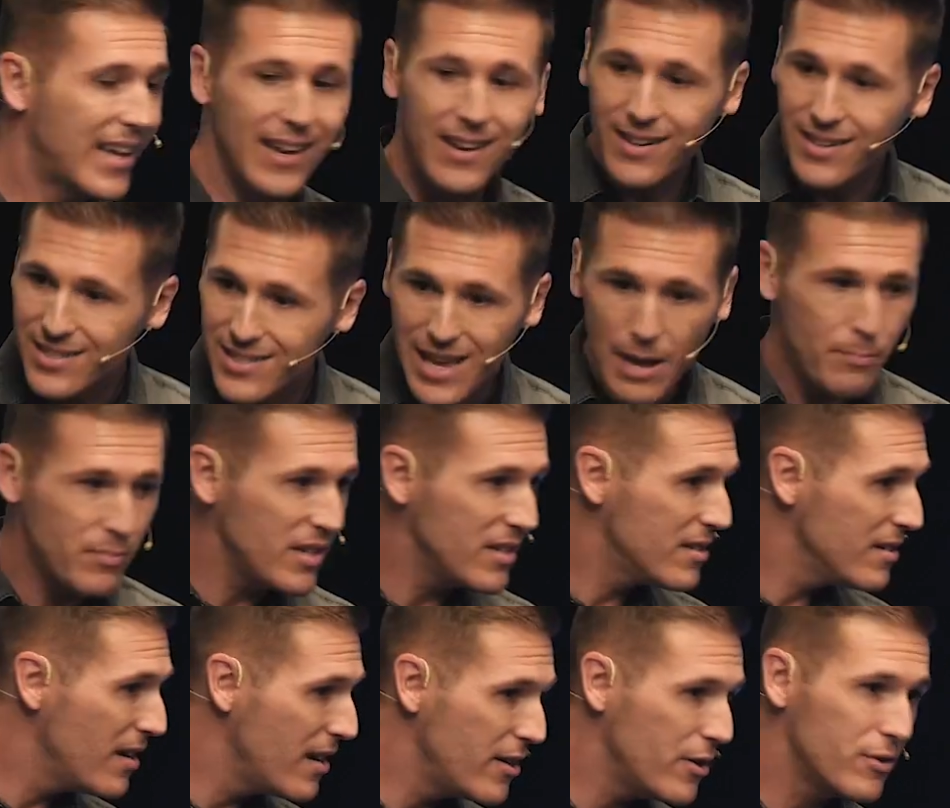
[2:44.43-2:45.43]
get
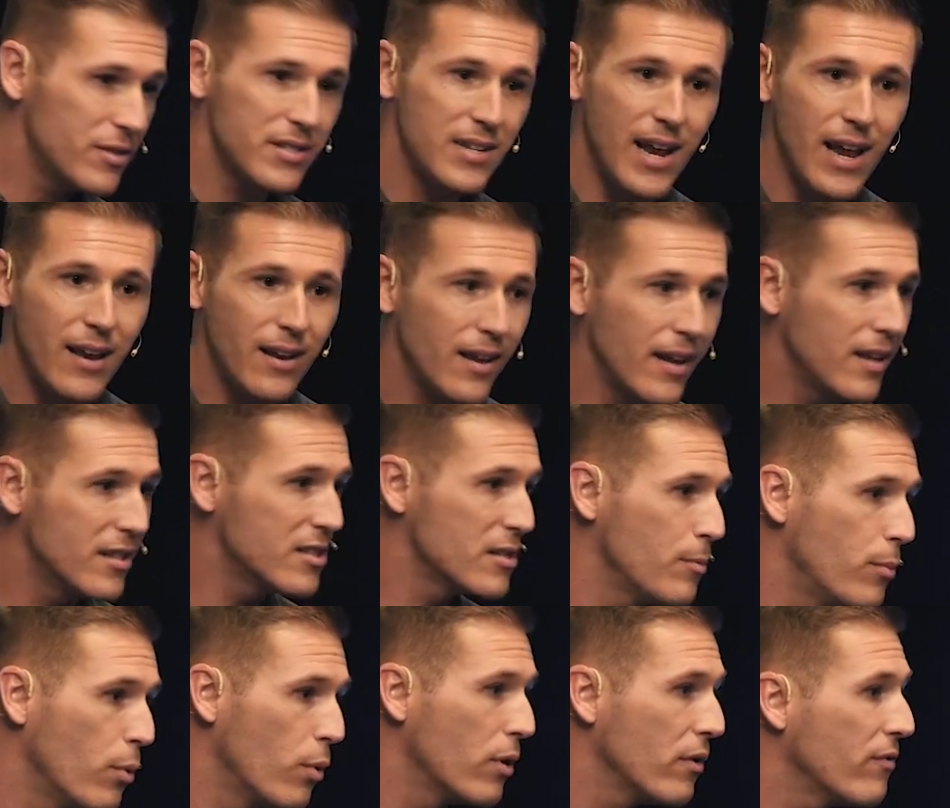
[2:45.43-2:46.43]
acceptance and understanding and
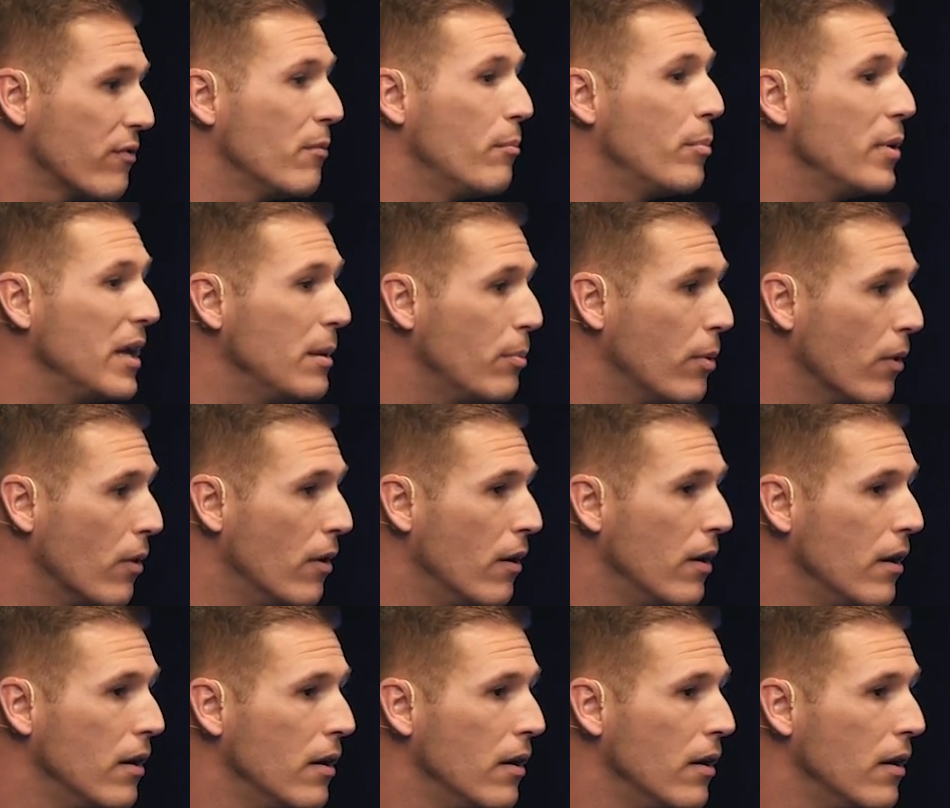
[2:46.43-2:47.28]
support from people.